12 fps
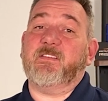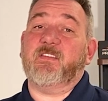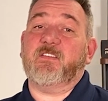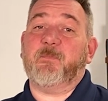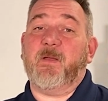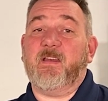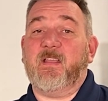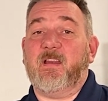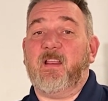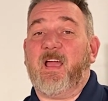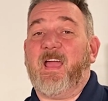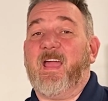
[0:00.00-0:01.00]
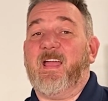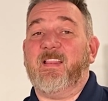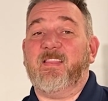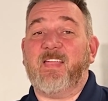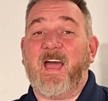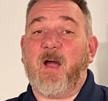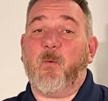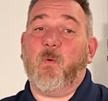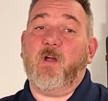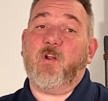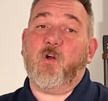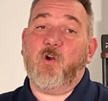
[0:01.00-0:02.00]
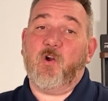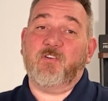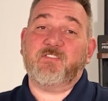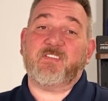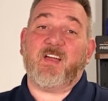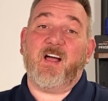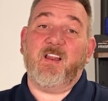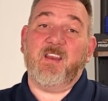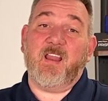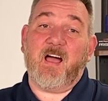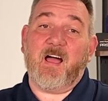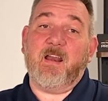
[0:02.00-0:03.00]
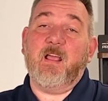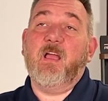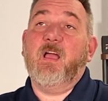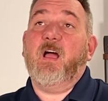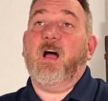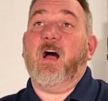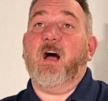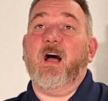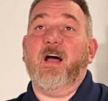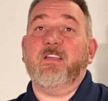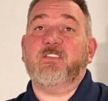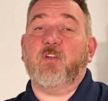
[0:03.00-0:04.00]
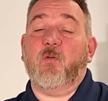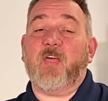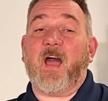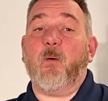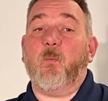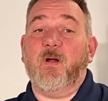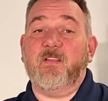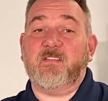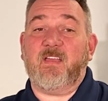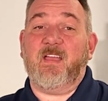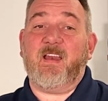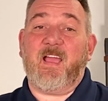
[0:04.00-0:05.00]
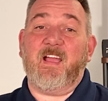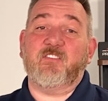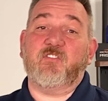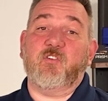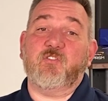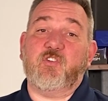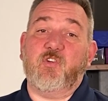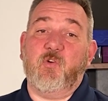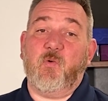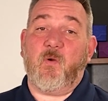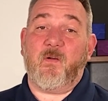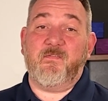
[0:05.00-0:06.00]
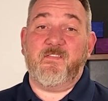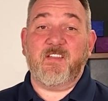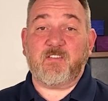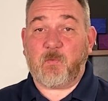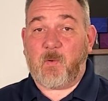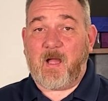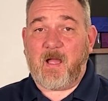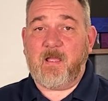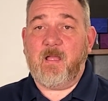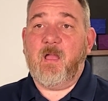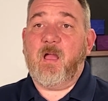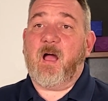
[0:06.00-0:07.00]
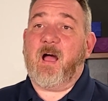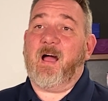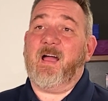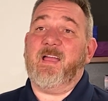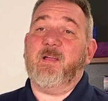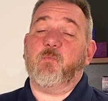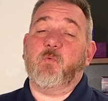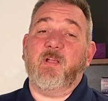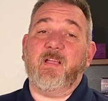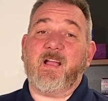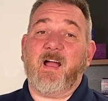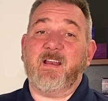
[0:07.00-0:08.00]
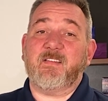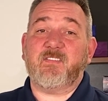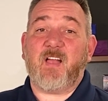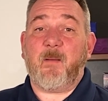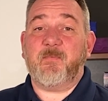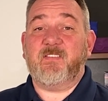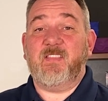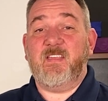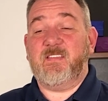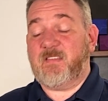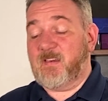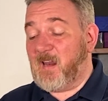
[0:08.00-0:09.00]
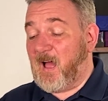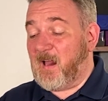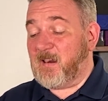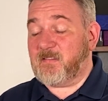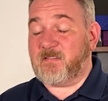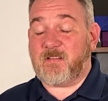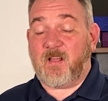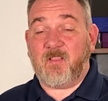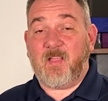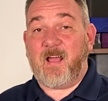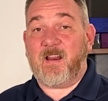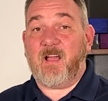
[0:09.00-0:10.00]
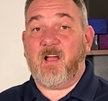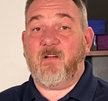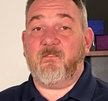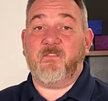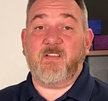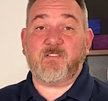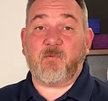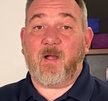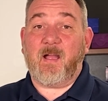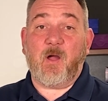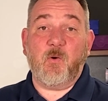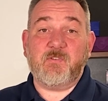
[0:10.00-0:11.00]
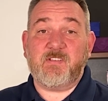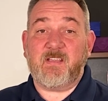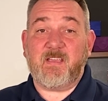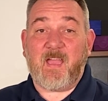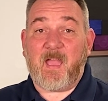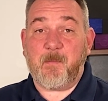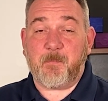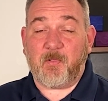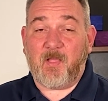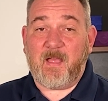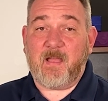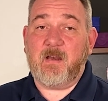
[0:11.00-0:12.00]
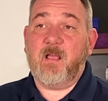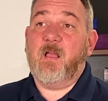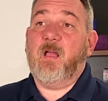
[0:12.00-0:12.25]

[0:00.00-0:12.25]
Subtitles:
suspended, and that one hurts a lot. So that was in answer to Viserai. It really kind of stops the Sonata Scaletta Viserai OTK plan